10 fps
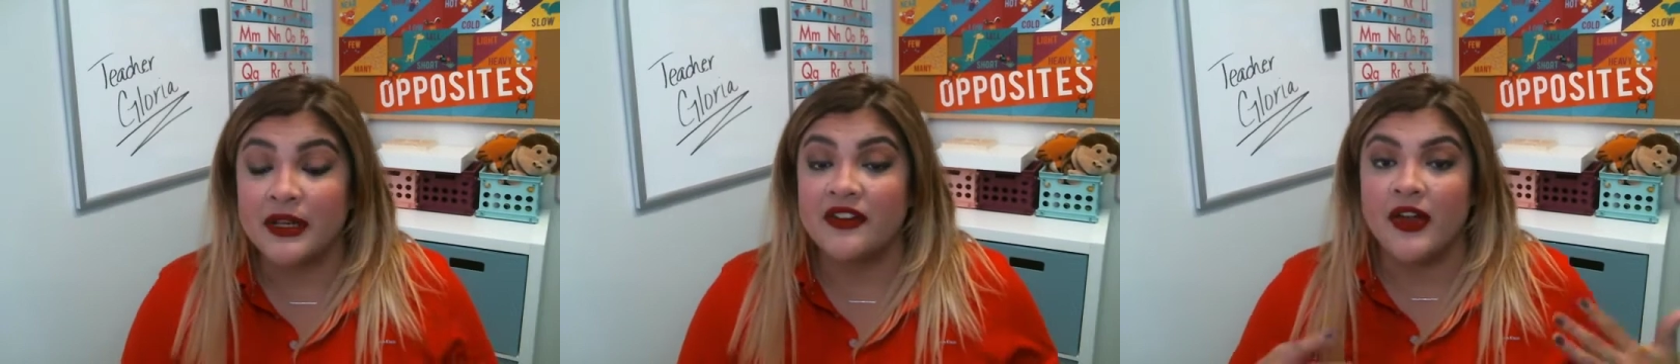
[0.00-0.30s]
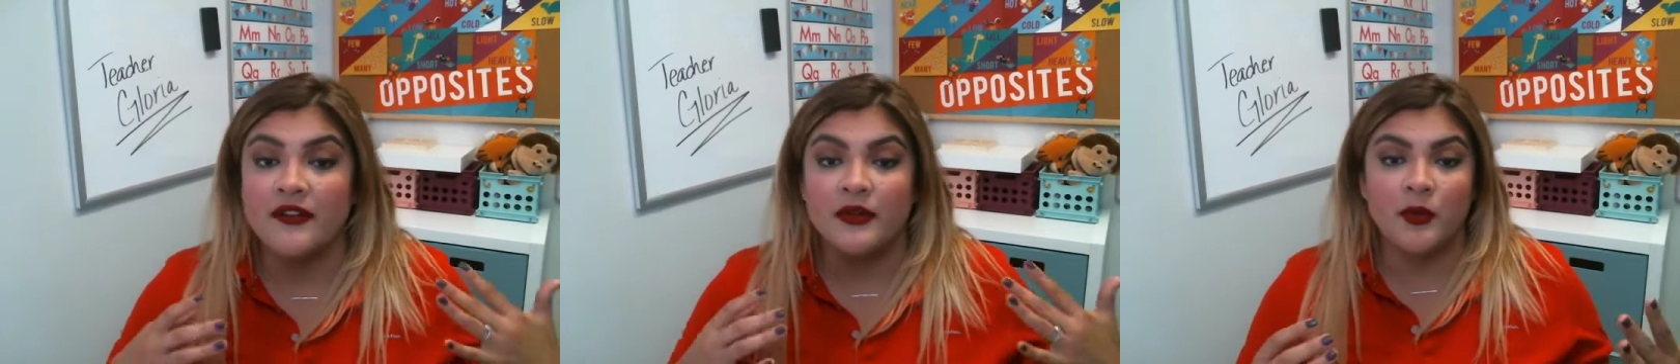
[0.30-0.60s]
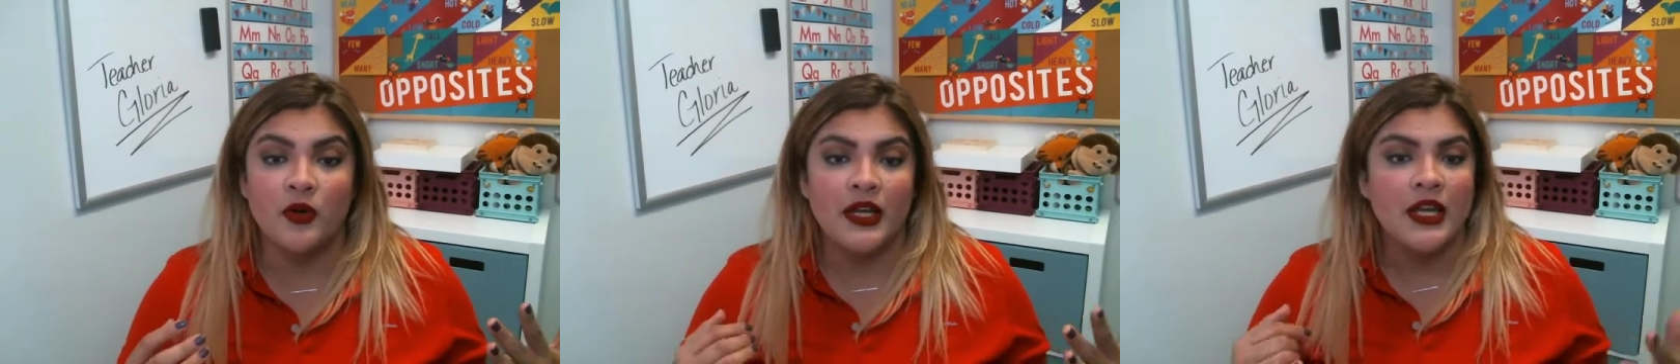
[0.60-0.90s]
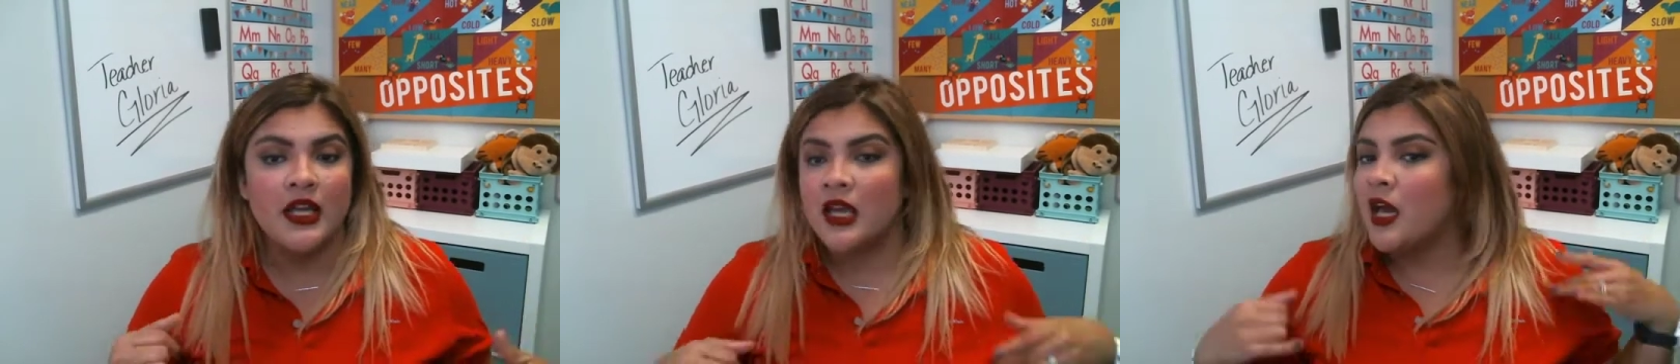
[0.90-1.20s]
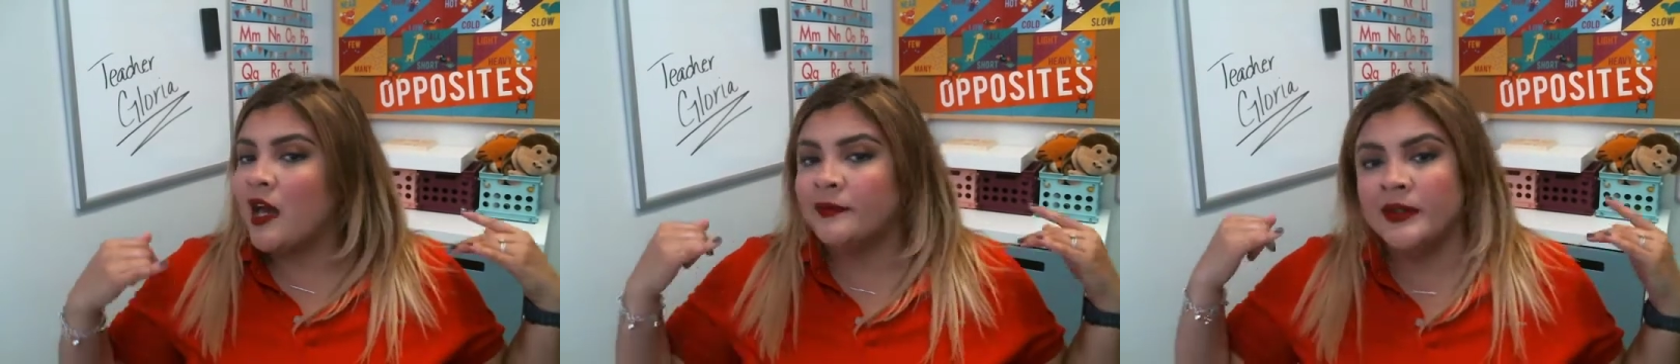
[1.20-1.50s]
but if I have a boy,
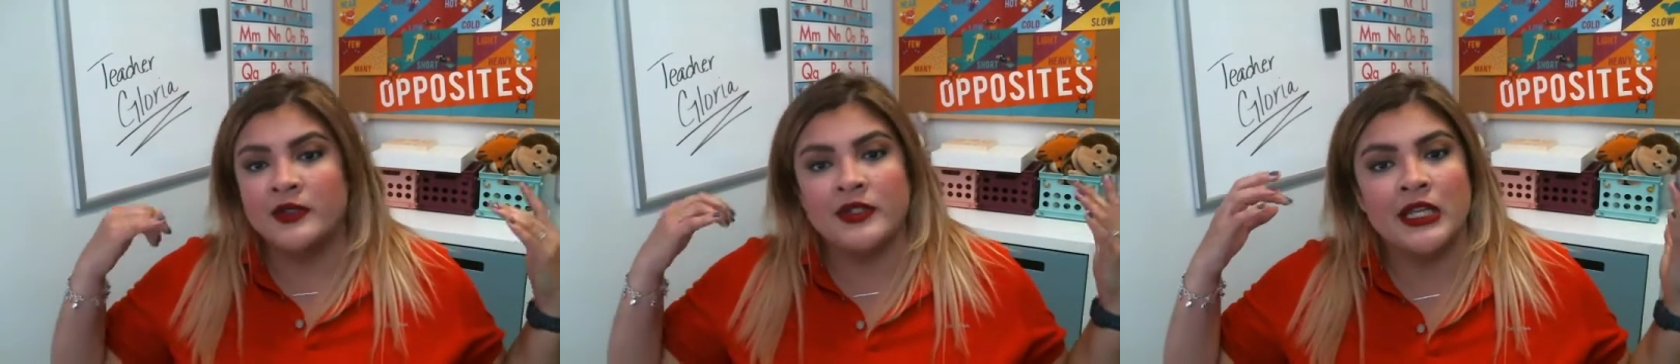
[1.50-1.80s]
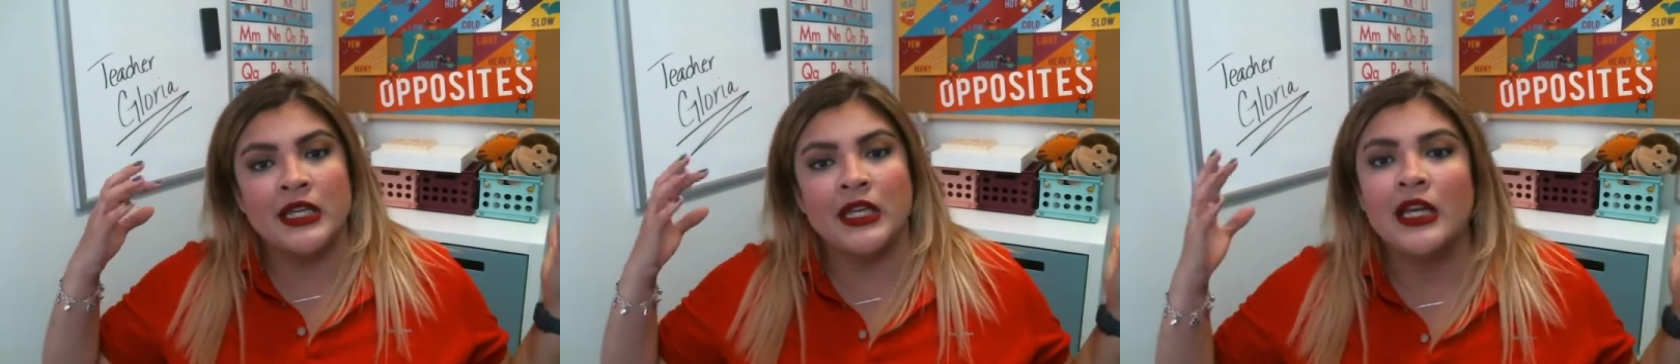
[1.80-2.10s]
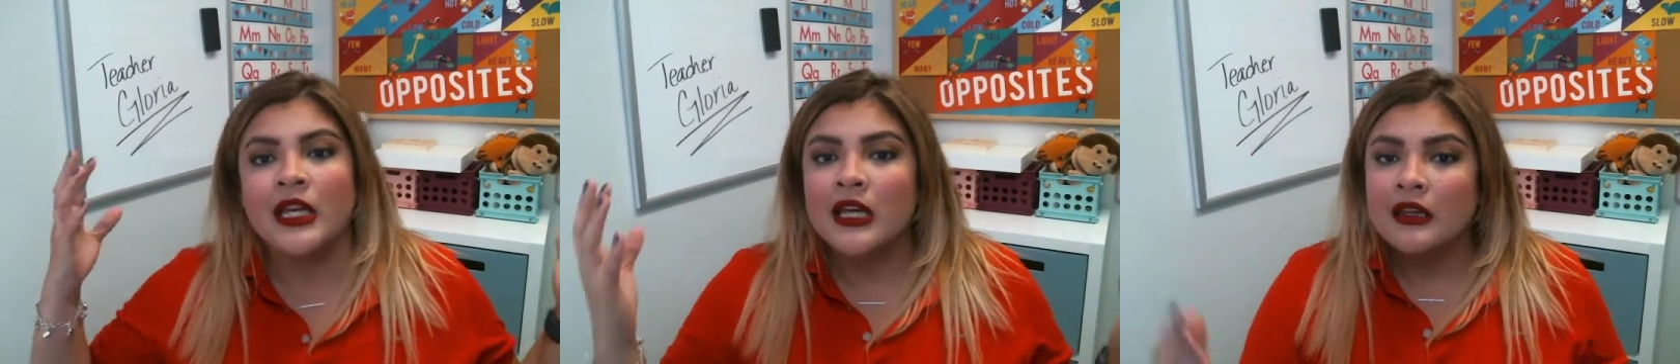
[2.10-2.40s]
I'm using